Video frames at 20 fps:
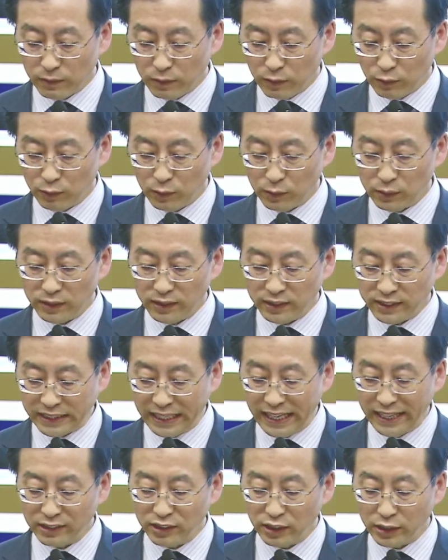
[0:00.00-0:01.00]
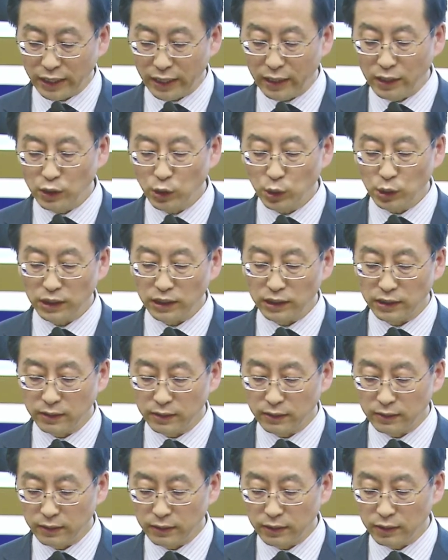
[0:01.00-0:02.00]
for the selected countries
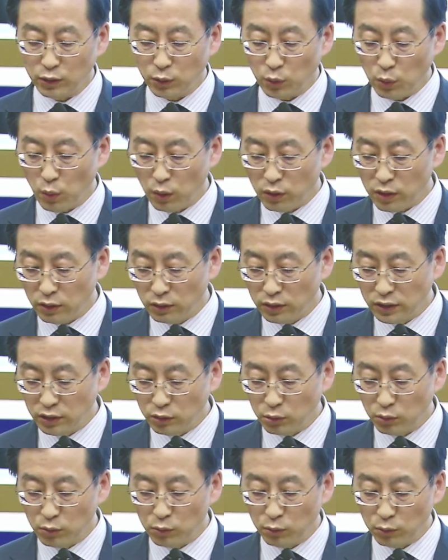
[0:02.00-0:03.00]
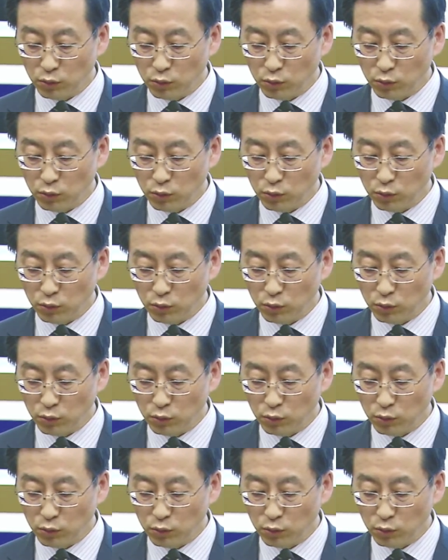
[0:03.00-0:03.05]
in the 2000 to